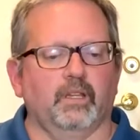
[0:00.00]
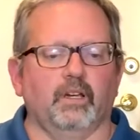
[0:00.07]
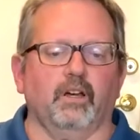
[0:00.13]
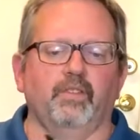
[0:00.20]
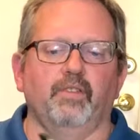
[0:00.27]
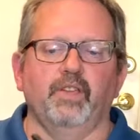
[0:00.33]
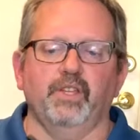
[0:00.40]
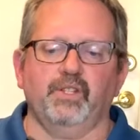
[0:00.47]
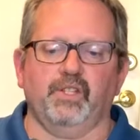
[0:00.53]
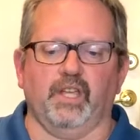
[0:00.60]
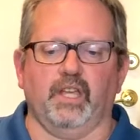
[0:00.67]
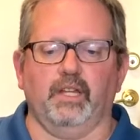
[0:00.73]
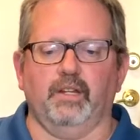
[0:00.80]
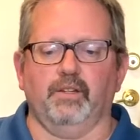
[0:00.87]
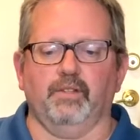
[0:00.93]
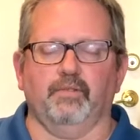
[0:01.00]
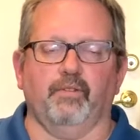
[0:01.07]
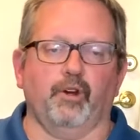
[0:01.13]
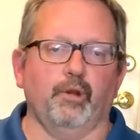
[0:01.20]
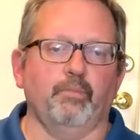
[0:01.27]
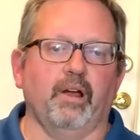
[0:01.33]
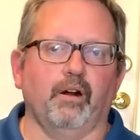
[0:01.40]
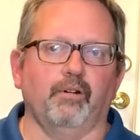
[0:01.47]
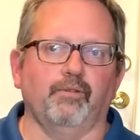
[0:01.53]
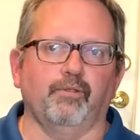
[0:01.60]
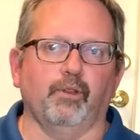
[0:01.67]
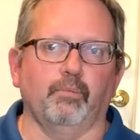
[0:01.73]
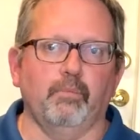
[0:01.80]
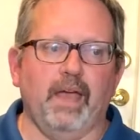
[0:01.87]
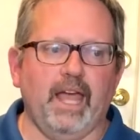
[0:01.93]
On this end is a very
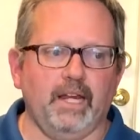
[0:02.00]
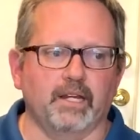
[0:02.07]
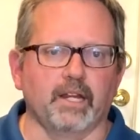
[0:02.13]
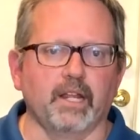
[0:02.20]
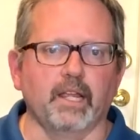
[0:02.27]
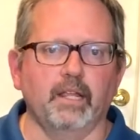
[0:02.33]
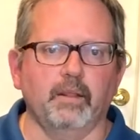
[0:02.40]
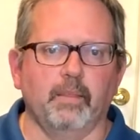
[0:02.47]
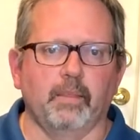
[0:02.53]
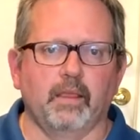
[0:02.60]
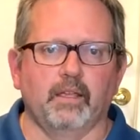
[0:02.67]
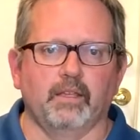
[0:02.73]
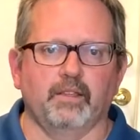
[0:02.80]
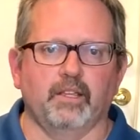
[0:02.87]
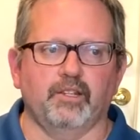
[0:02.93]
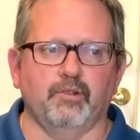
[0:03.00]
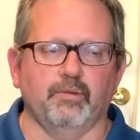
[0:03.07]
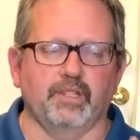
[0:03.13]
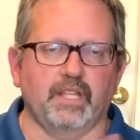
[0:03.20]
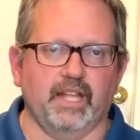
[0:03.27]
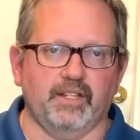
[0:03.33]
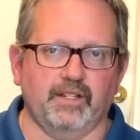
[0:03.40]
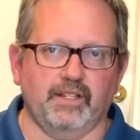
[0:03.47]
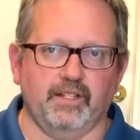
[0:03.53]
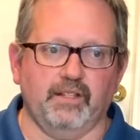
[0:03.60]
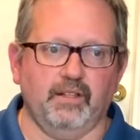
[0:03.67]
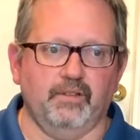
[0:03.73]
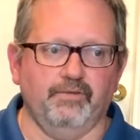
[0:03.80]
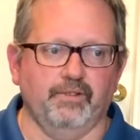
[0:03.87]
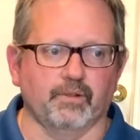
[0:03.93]
powerful magnet that you attach the
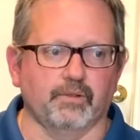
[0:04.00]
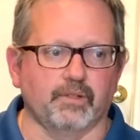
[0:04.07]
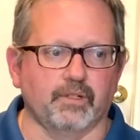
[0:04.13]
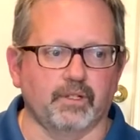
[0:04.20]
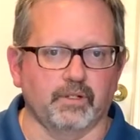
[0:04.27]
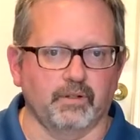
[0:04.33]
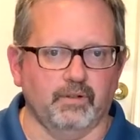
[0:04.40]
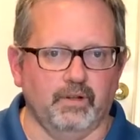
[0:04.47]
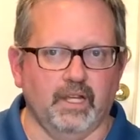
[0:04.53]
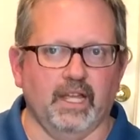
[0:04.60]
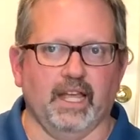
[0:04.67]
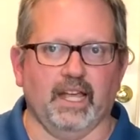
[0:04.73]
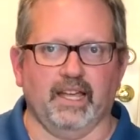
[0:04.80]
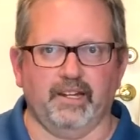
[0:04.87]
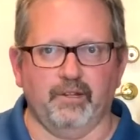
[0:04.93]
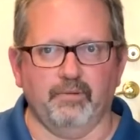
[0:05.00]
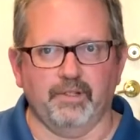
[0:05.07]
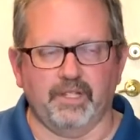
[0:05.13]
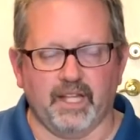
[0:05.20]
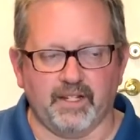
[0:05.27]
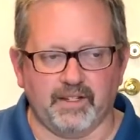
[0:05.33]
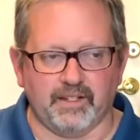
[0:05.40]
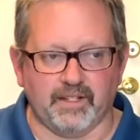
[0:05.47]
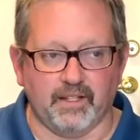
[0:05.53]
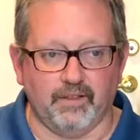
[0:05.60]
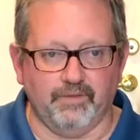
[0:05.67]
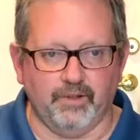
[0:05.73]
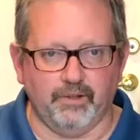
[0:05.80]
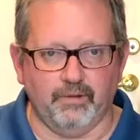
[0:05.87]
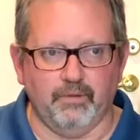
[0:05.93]
cell phone to. How do you attach a cell
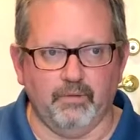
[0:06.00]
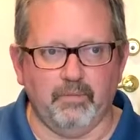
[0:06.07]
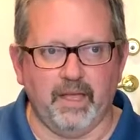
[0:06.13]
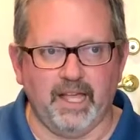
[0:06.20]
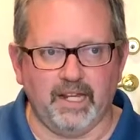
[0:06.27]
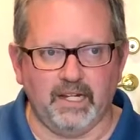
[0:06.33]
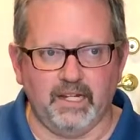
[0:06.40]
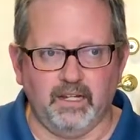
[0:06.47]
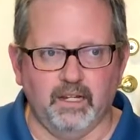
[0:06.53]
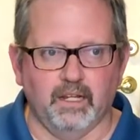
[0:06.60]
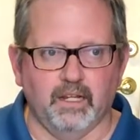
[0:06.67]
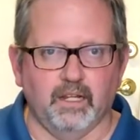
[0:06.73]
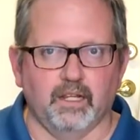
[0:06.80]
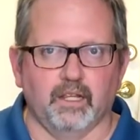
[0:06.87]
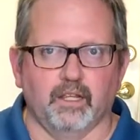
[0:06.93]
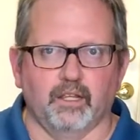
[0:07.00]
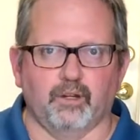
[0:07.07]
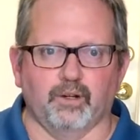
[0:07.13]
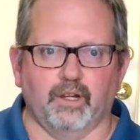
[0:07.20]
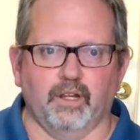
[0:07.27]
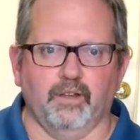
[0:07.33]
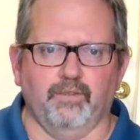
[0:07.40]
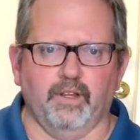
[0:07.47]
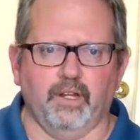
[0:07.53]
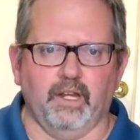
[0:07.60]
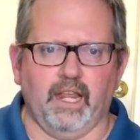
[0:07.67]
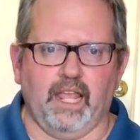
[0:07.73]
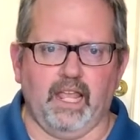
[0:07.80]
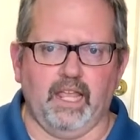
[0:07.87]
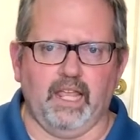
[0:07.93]
phone to a magnet? You're
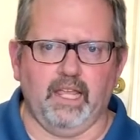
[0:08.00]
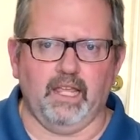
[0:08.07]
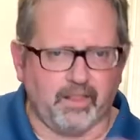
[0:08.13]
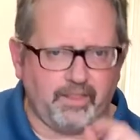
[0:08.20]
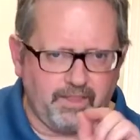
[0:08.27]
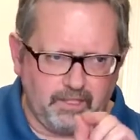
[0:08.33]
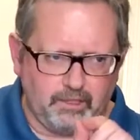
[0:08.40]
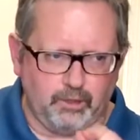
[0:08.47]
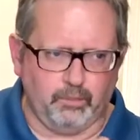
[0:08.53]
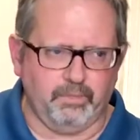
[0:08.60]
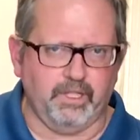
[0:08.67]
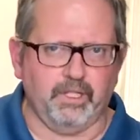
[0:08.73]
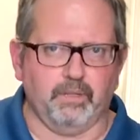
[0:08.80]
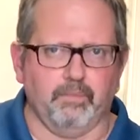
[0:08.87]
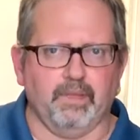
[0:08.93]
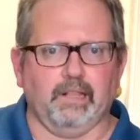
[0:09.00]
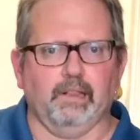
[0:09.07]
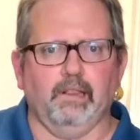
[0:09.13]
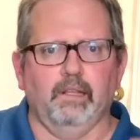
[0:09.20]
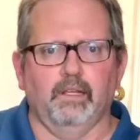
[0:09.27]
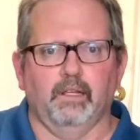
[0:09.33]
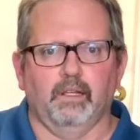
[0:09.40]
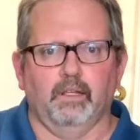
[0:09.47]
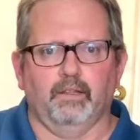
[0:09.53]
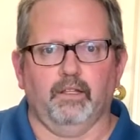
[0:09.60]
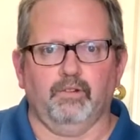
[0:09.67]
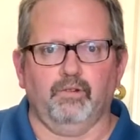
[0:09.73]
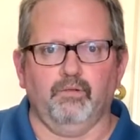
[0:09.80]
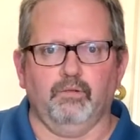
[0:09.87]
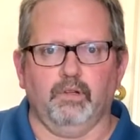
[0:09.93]
given a thin little piece of metal
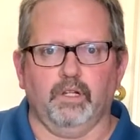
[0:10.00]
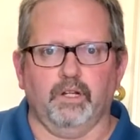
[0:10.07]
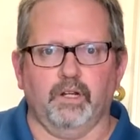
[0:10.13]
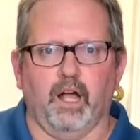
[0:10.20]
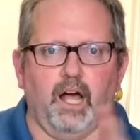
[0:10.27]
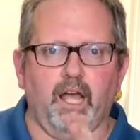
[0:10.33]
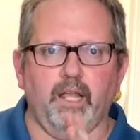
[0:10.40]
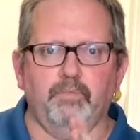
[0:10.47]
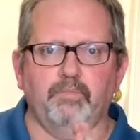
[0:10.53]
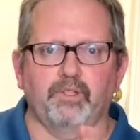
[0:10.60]
that you can hide